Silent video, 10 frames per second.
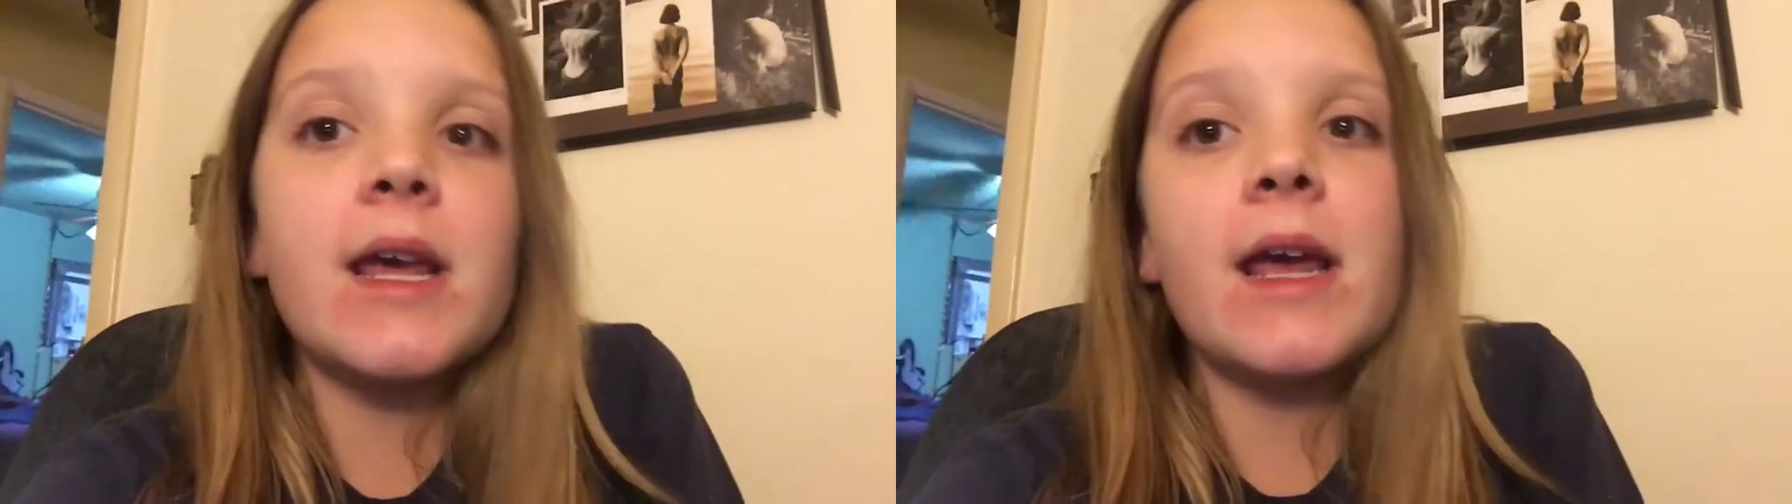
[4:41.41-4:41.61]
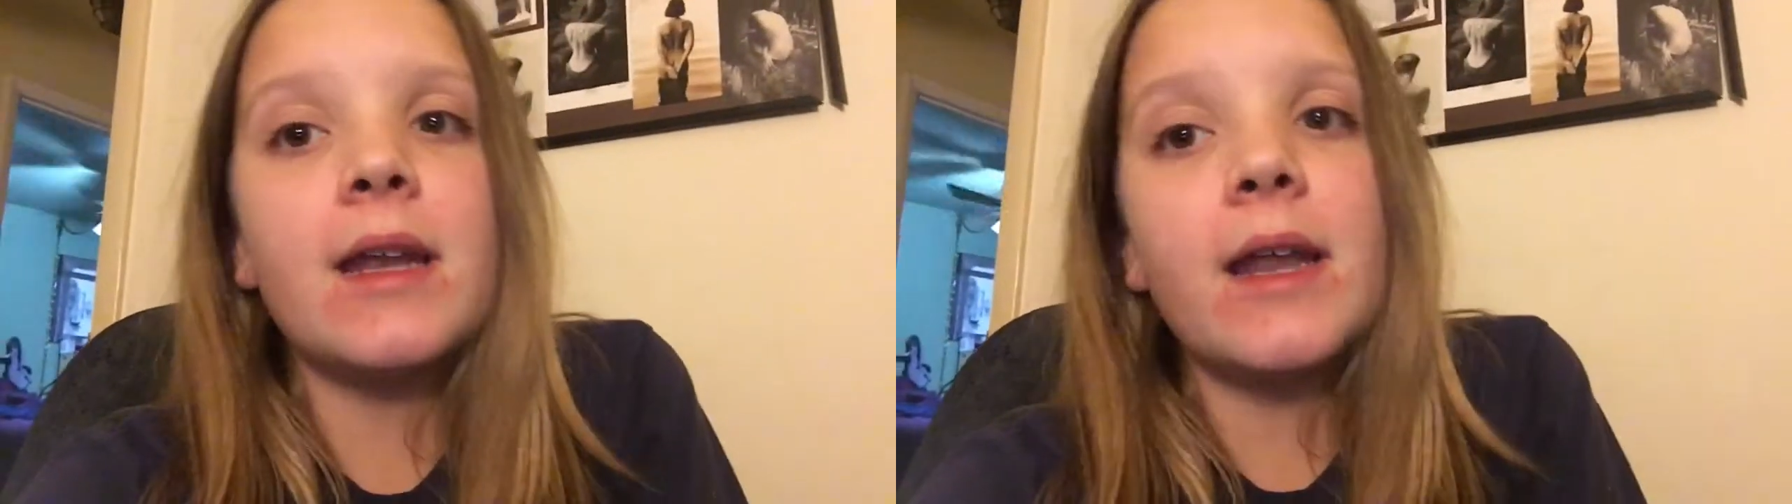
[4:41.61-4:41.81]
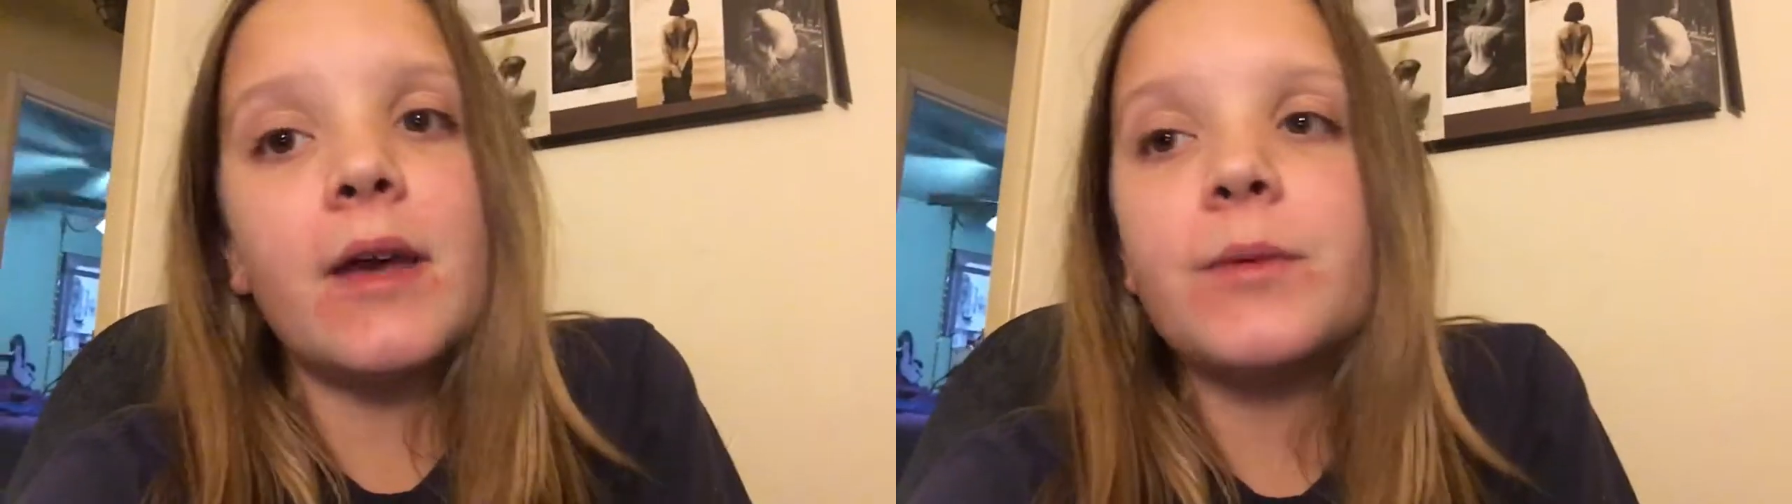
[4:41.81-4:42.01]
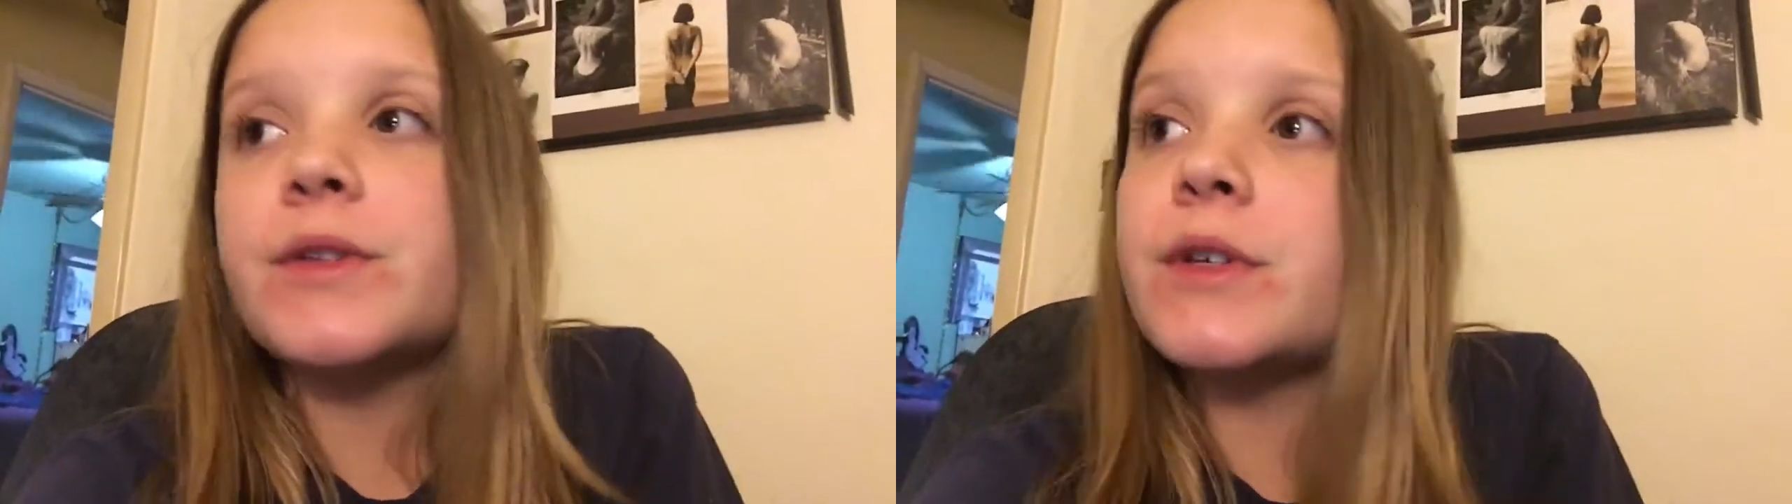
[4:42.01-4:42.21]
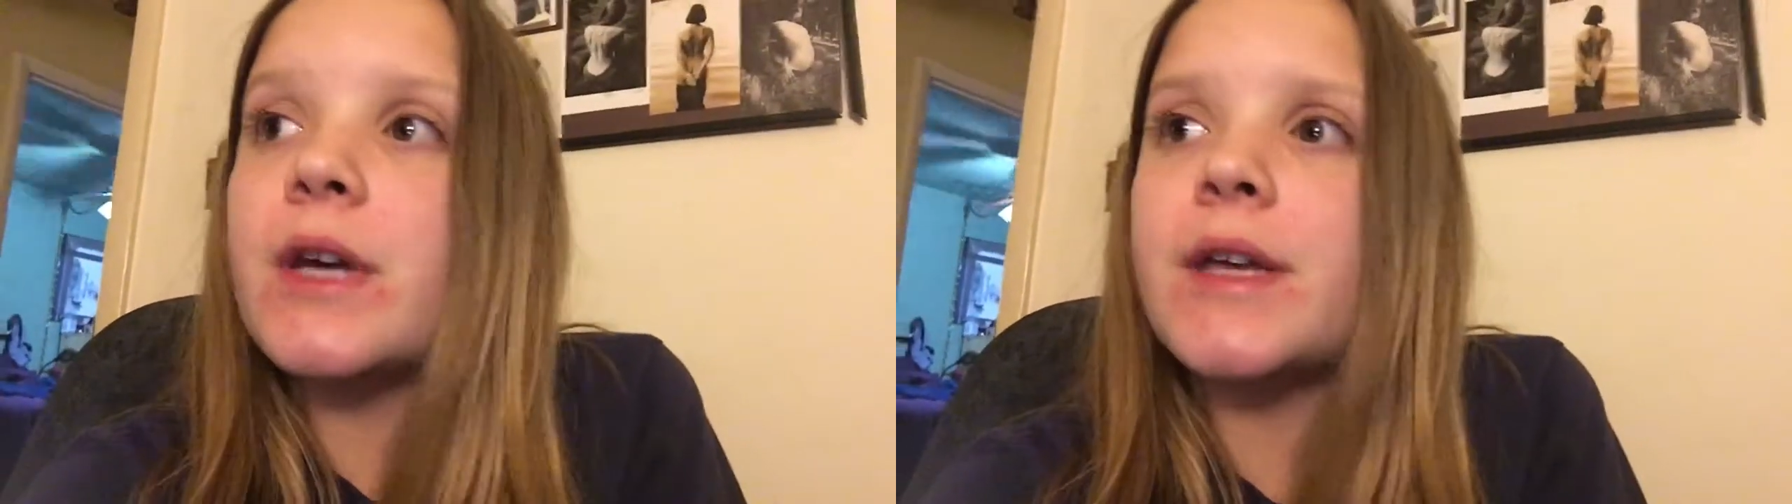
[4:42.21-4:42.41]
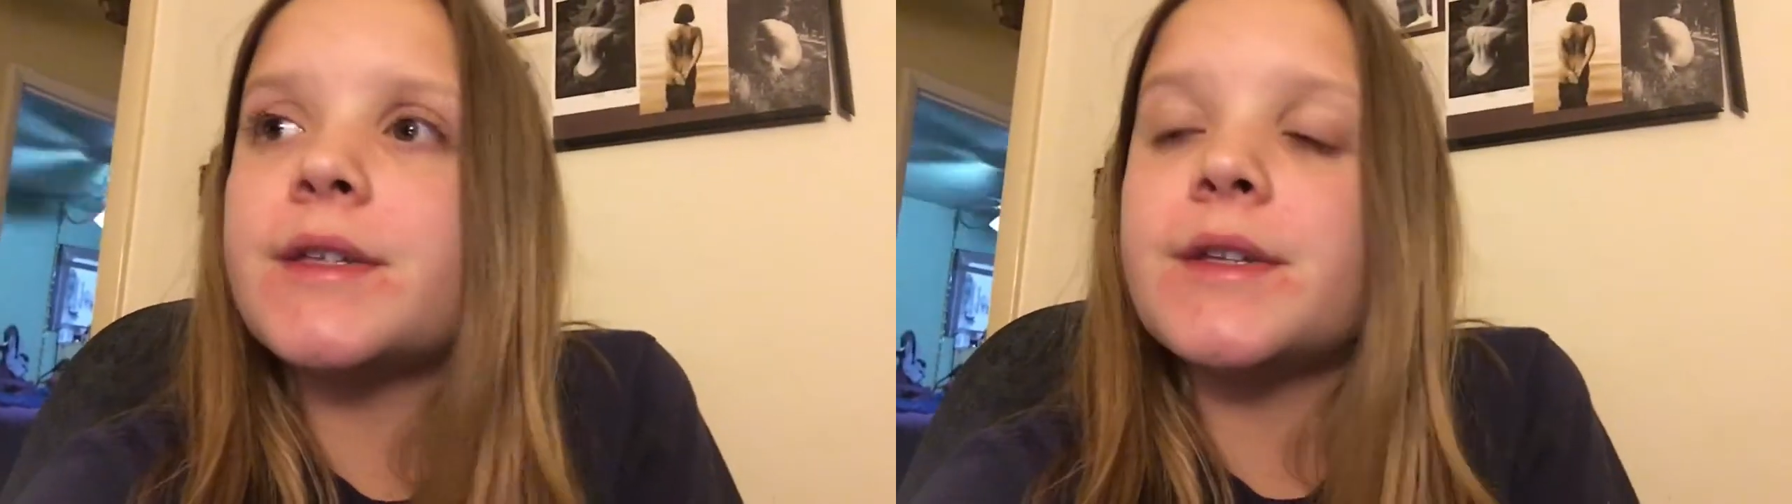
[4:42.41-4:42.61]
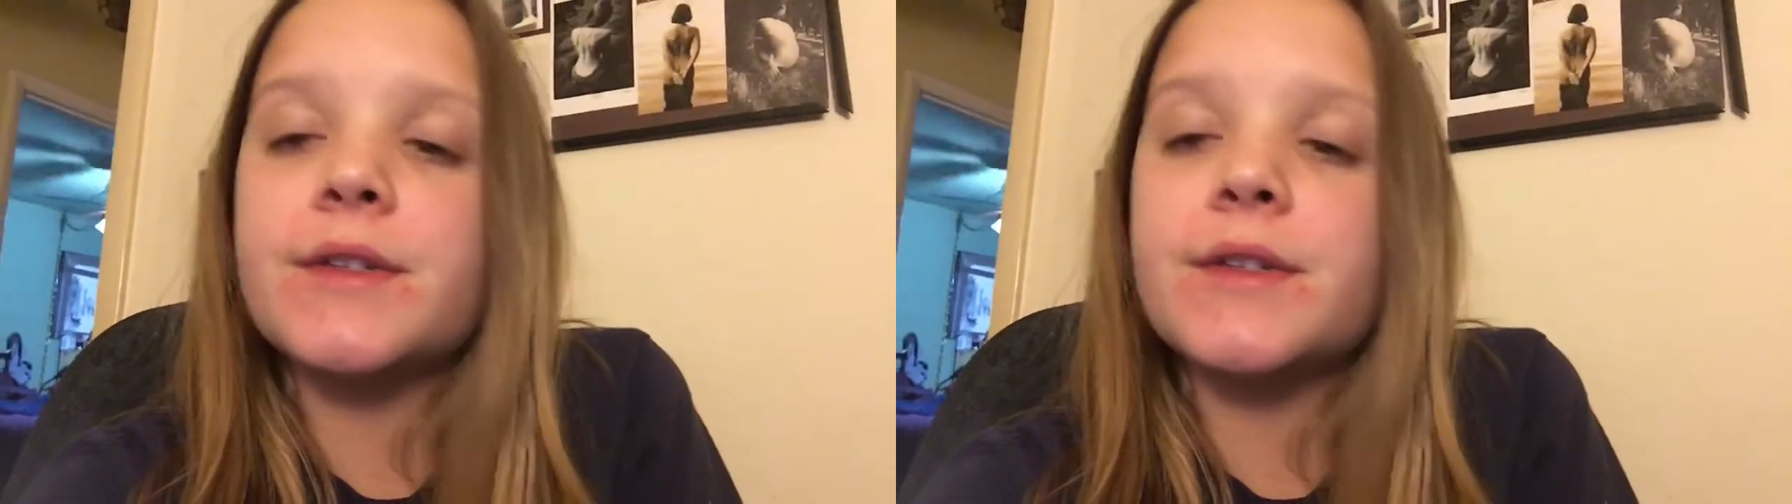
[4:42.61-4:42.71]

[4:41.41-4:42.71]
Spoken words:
and I will see you guys